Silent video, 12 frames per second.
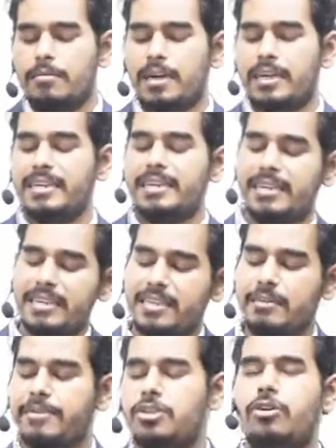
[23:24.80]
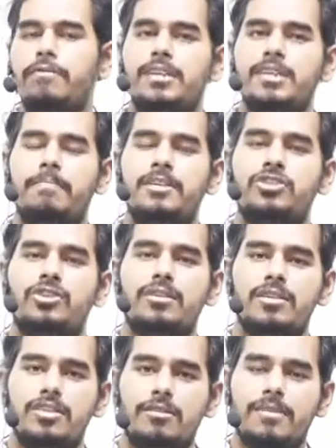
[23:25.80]
Increase in width of the depletion
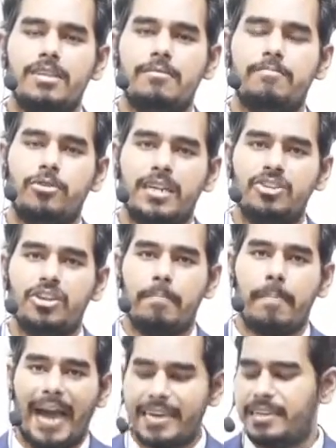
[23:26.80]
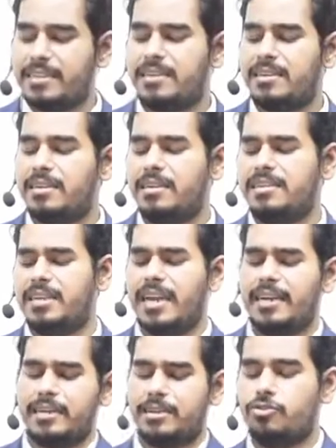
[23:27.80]
region means potential barrier is increasing,
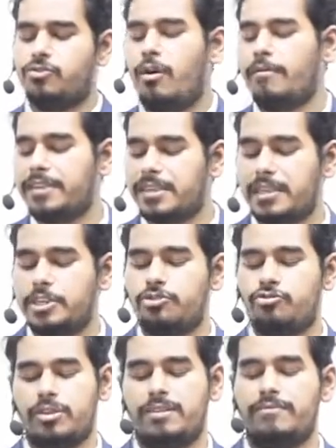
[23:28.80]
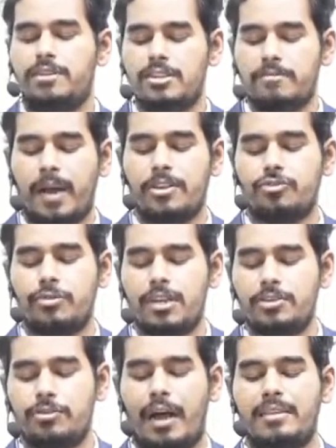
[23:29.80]
and it is obviously due to the reverse bias only.
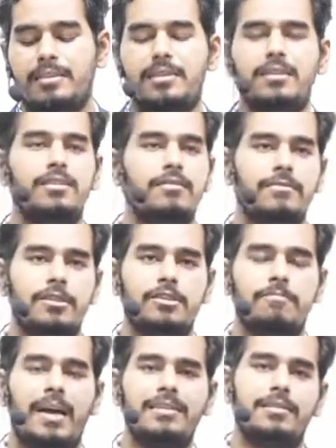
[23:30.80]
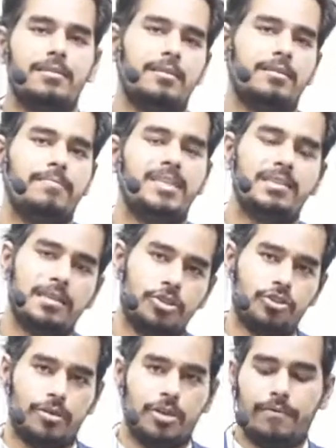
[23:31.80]
So answer is reverse bias. This is a basic
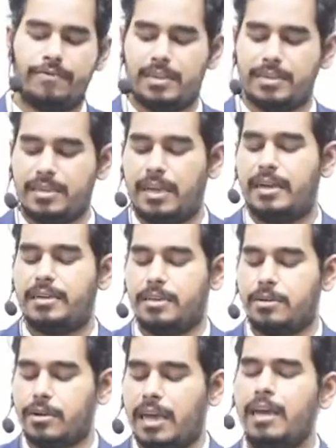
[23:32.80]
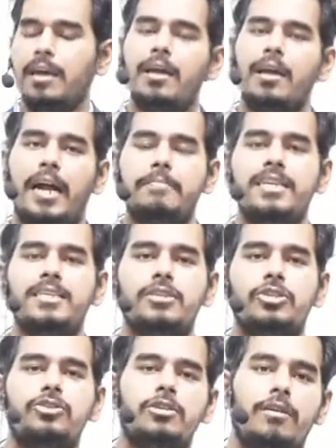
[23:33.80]
theory of NCERT, okay, and
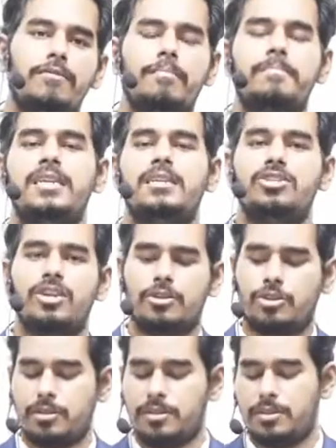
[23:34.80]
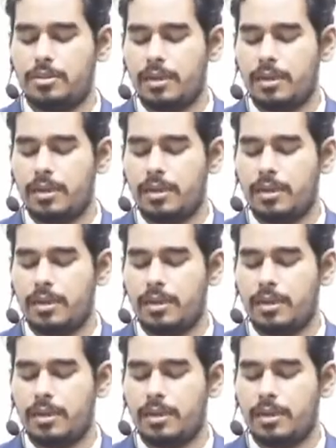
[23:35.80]
basic theory of the PN junctions.